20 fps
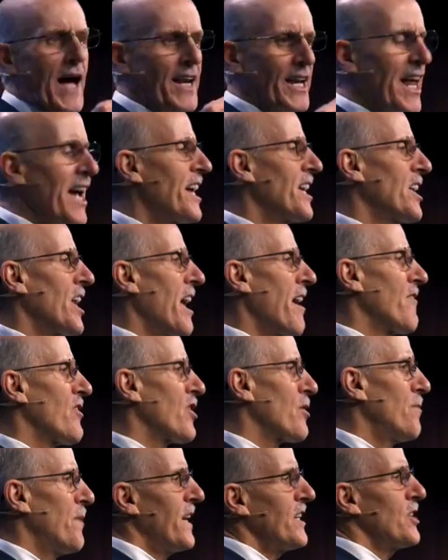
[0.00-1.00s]
I'd like to have
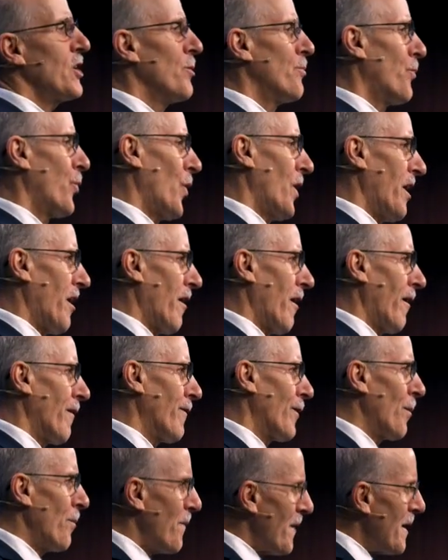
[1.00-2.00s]
special prayer
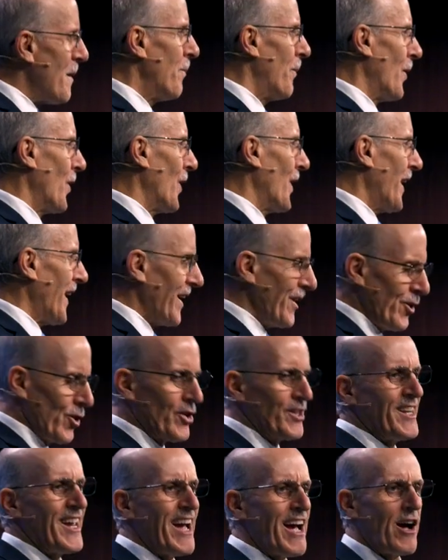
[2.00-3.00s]
for people in
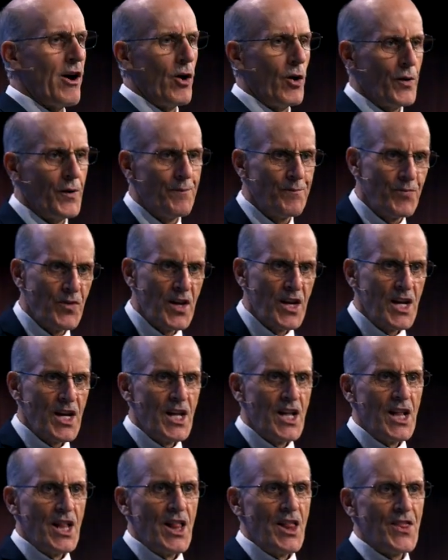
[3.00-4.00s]
your town
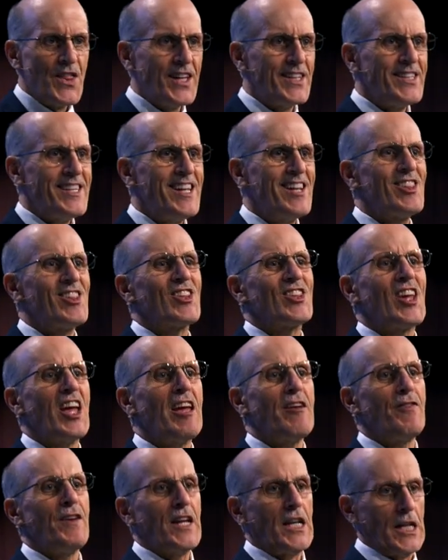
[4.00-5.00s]
that need
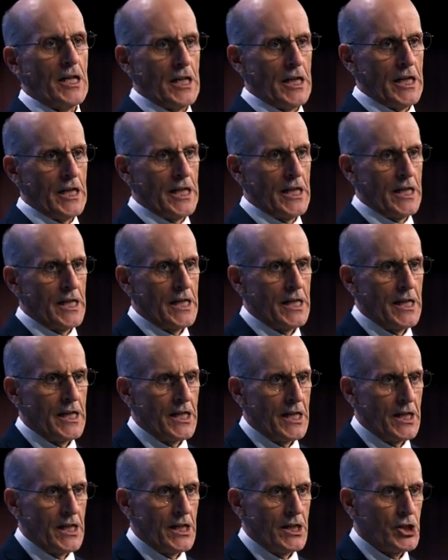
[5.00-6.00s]
saving.
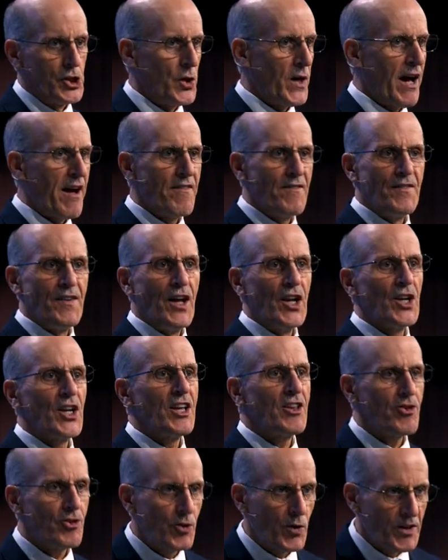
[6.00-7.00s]
Do you have a
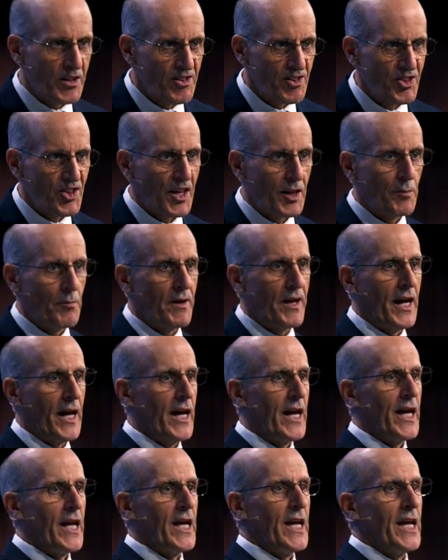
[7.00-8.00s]
list you can send
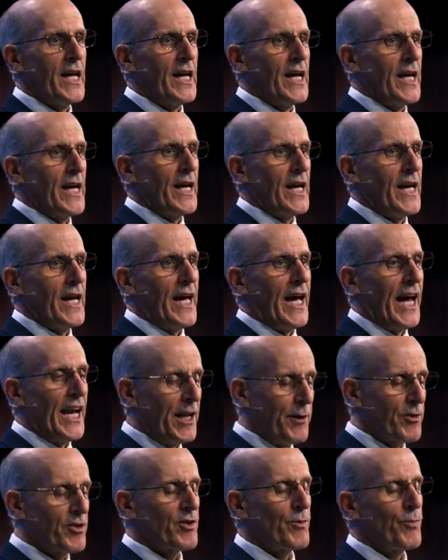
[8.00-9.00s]
me?
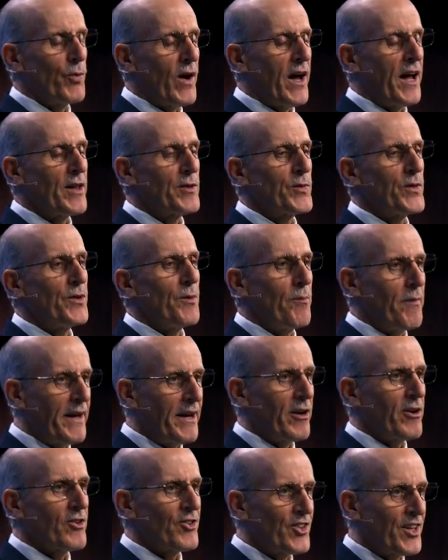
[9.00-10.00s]
And he was surprised when the
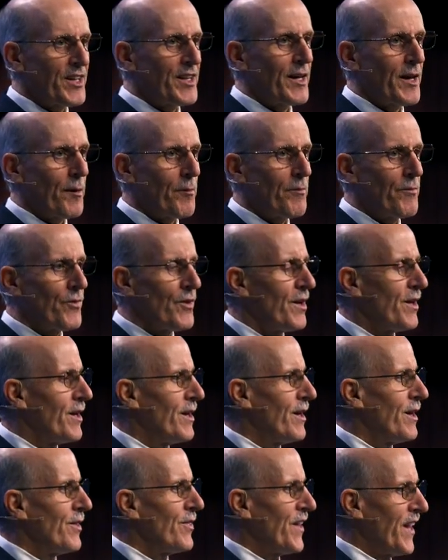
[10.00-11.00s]
mayor sent him
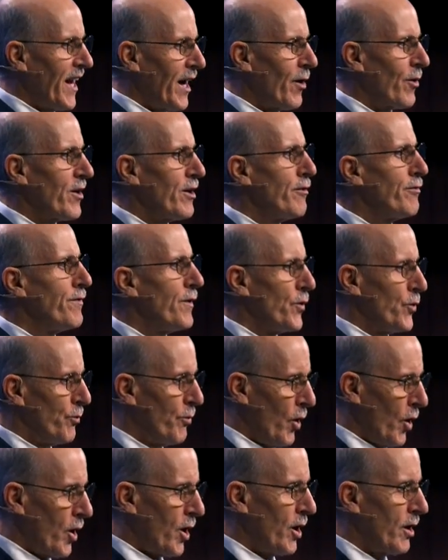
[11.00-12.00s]
the area phone
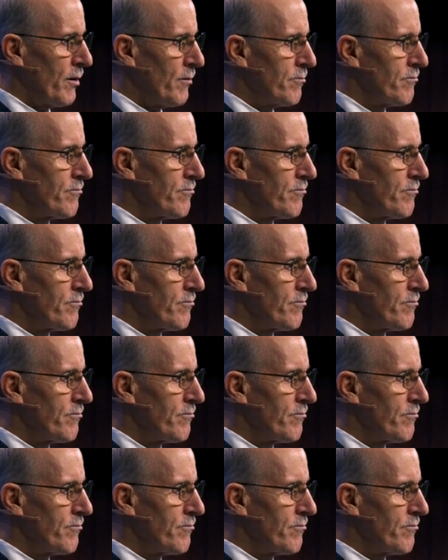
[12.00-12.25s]
book.